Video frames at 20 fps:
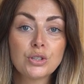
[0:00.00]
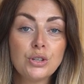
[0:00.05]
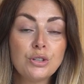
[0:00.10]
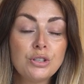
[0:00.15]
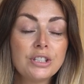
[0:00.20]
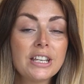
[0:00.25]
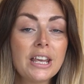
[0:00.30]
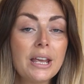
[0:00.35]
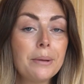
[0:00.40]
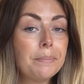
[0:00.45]
to
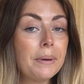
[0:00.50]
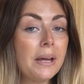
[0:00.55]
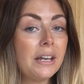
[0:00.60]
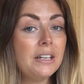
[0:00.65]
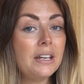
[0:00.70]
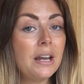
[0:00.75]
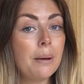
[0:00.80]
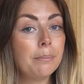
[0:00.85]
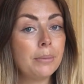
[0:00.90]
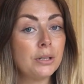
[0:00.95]
tip
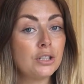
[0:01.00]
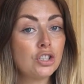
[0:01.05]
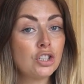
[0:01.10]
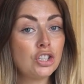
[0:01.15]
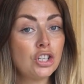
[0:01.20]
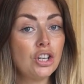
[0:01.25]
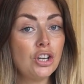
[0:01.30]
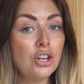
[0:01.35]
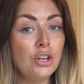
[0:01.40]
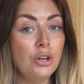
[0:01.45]
number
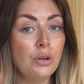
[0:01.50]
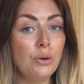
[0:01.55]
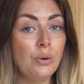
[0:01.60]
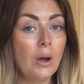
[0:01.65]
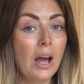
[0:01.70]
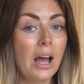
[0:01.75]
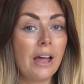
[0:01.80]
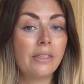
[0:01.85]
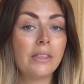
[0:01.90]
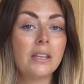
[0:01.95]

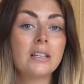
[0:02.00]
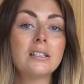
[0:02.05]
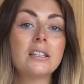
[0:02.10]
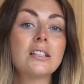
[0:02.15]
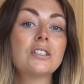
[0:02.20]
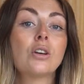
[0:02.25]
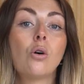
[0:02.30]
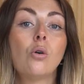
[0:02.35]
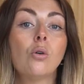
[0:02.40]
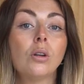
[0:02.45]
two, and this
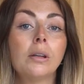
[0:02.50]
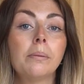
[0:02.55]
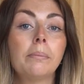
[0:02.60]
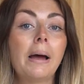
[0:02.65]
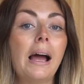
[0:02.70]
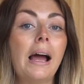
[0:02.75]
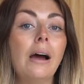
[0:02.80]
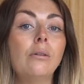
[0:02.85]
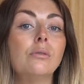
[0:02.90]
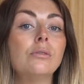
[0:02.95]
is all
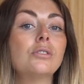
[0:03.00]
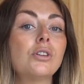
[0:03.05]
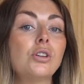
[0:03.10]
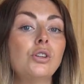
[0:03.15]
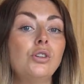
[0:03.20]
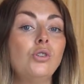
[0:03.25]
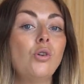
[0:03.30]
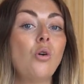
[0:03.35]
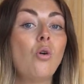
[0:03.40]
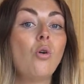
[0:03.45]
about
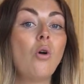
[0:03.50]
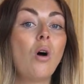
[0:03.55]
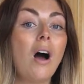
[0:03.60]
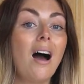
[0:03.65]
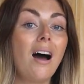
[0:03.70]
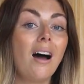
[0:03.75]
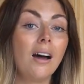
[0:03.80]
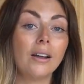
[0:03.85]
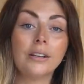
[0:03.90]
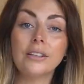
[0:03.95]
your
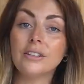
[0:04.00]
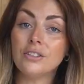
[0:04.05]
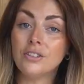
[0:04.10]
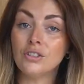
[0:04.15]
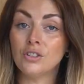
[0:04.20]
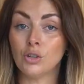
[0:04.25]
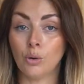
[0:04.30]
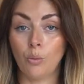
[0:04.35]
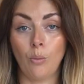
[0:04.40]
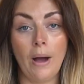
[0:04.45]

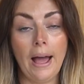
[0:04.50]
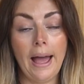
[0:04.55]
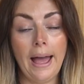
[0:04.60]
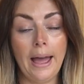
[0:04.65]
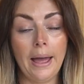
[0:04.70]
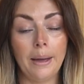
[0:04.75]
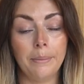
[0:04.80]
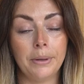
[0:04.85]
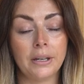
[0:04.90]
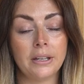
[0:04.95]

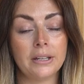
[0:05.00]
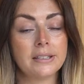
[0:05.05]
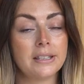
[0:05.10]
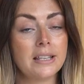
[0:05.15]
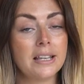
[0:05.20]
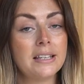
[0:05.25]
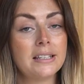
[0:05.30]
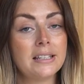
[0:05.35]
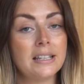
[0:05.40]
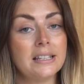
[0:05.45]
underwear, because
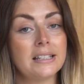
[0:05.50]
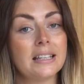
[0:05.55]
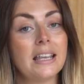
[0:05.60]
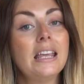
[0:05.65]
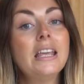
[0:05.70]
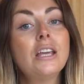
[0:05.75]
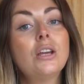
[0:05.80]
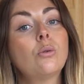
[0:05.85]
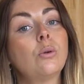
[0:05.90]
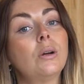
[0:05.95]
this is
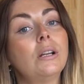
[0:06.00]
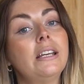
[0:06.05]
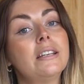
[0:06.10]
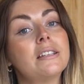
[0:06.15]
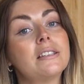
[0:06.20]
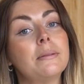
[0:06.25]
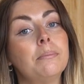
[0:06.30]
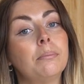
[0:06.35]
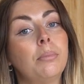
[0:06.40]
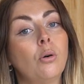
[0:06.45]
equally
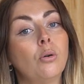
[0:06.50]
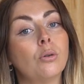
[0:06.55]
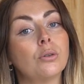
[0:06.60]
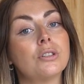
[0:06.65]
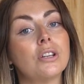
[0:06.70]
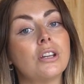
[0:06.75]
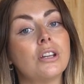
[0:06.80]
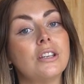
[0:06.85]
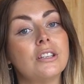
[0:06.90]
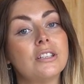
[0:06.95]
as
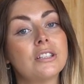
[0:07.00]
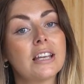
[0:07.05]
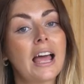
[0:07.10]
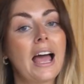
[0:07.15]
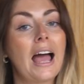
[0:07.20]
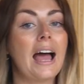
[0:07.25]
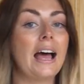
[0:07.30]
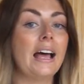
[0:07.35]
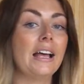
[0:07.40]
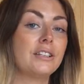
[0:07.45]
important
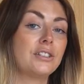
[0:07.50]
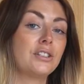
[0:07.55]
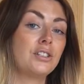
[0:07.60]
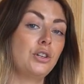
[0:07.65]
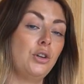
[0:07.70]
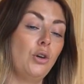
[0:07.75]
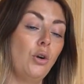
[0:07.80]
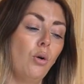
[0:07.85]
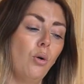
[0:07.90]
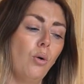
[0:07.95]

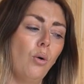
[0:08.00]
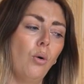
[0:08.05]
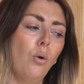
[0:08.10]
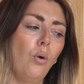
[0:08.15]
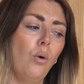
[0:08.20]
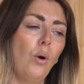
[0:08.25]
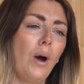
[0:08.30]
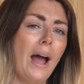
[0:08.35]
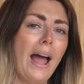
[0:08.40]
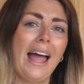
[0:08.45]
as
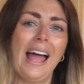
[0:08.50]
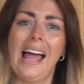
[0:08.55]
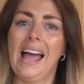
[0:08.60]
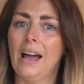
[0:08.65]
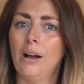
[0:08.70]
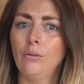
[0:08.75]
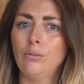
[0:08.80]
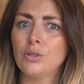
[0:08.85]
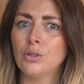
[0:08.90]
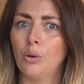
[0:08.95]
your
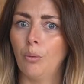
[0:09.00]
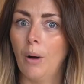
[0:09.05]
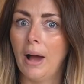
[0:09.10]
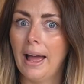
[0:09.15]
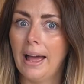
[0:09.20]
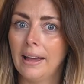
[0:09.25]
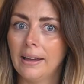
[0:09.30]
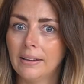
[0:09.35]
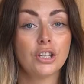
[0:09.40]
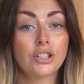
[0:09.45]

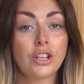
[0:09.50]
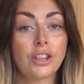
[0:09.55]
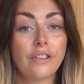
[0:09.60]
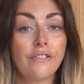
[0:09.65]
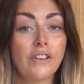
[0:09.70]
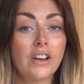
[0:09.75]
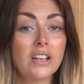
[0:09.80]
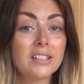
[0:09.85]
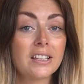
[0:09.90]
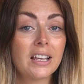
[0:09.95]
outerwear. So the
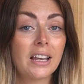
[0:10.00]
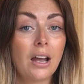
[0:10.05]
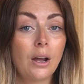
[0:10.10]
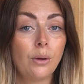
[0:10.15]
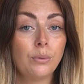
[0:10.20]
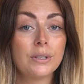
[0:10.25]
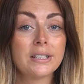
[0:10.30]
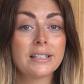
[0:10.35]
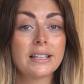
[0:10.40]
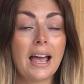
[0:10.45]
first thing I
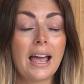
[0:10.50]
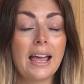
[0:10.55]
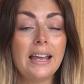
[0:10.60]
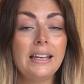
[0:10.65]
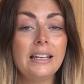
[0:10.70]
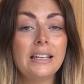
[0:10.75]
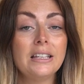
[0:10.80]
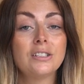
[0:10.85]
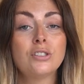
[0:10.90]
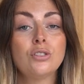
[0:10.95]
would
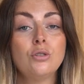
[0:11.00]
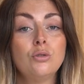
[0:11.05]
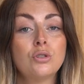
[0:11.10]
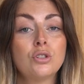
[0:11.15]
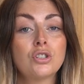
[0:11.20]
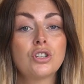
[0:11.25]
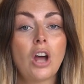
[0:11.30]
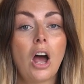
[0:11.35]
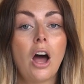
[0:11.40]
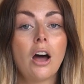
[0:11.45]
say is to
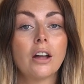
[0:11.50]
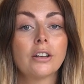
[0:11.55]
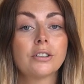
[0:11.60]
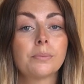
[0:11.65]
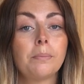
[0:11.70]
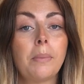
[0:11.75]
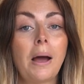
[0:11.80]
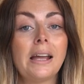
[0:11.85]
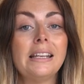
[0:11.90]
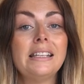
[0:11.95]

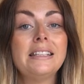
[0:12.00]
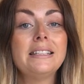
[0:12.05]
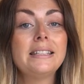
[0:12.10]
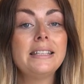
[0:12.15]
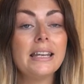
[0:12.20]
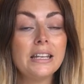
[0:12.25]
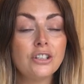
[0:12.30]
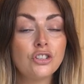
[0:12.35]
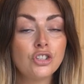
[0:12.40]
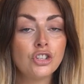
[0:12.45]
start by
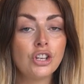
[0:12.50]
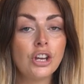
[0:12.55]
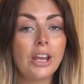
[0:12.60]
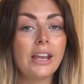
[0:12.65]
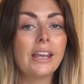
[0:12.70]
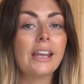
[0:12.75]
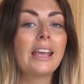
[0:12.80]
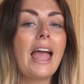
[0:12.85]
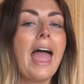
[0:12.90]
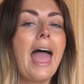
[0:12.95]

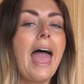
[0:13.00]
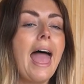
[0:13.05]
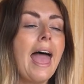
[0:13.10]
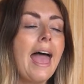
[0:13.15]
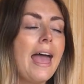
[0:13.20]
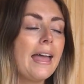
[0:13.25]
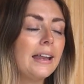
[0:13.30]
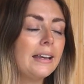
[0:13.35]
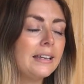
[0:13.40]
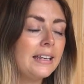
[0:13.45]
ditching
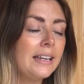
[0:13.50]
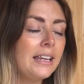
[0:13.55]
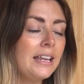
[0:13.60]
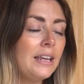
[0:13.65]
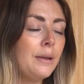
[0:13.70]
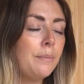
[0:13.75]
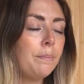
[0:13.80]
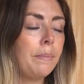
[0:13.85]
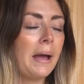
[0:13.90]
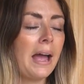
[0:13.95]

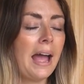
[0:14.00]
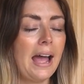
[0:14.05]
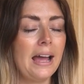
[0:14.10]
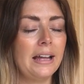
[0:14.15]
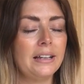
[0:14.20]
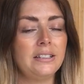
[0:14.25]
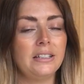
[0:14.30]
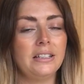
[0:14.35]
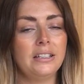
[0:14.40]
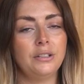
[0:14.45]
any
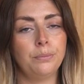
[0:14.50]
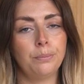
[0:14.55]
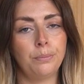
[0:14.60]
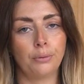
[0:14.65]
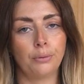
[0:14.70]
padded